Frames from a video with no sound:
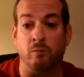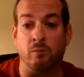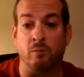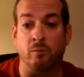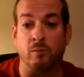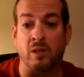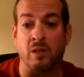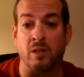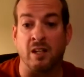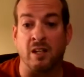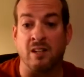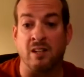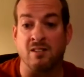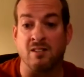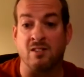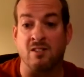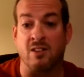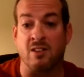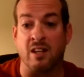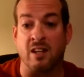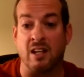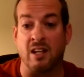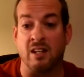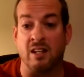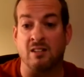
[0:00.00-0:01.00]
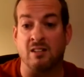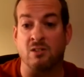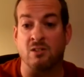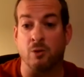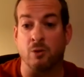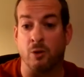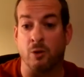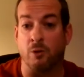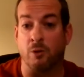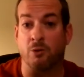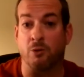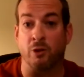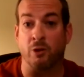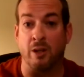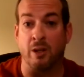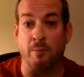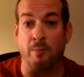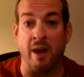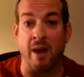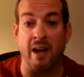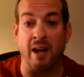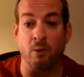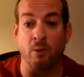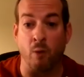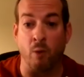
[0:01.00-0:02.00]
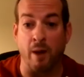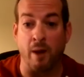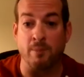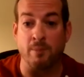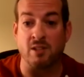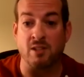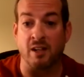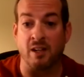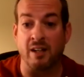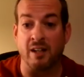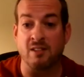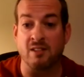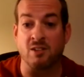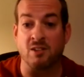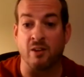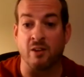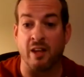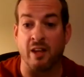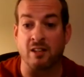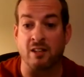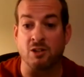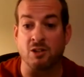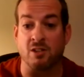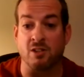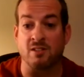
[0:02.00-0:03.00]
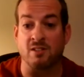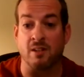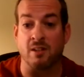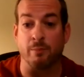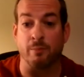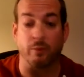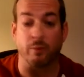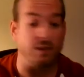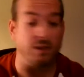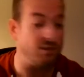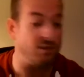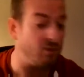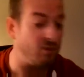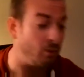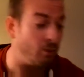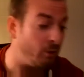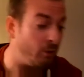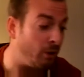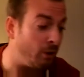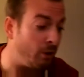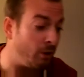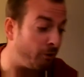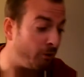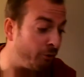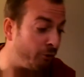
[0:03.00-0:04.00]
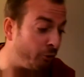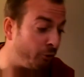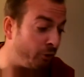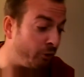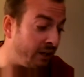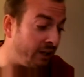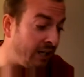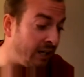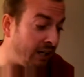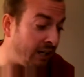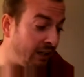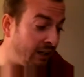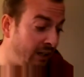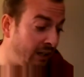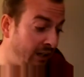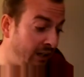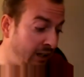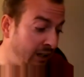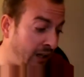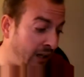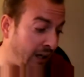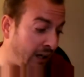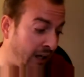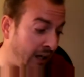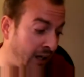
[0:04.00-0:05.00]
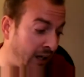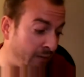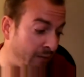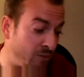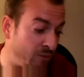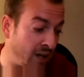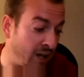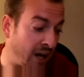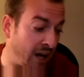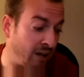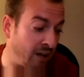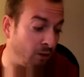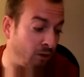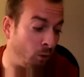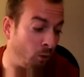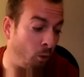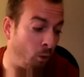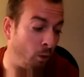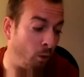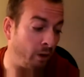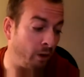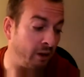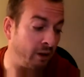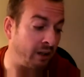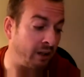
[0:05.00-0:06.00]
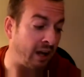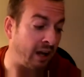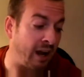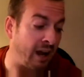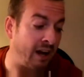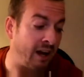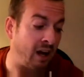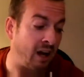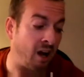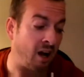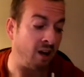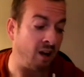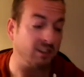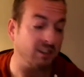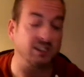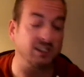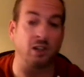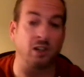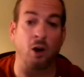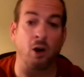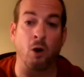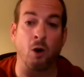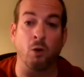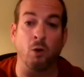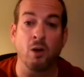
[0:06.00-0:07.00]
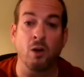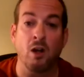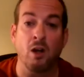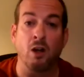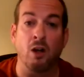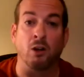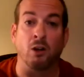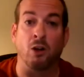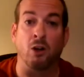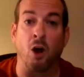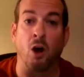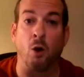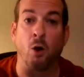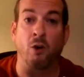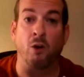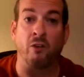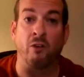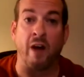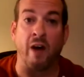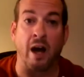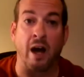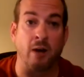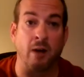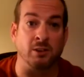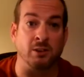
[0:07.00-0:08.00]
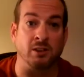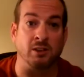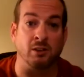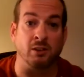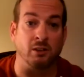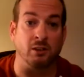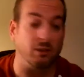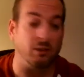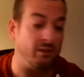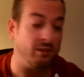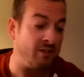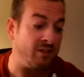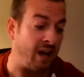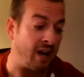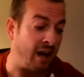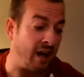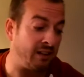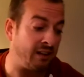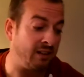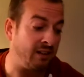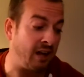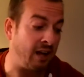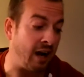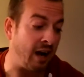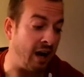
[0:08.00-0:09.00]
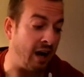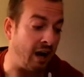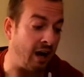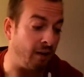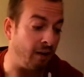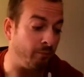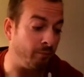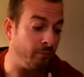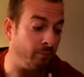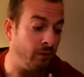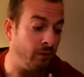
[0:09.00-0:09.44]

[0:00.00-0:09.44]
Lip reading: is the Studio 3 main website. So that's just simply studio3.org, and also lowarousal.com.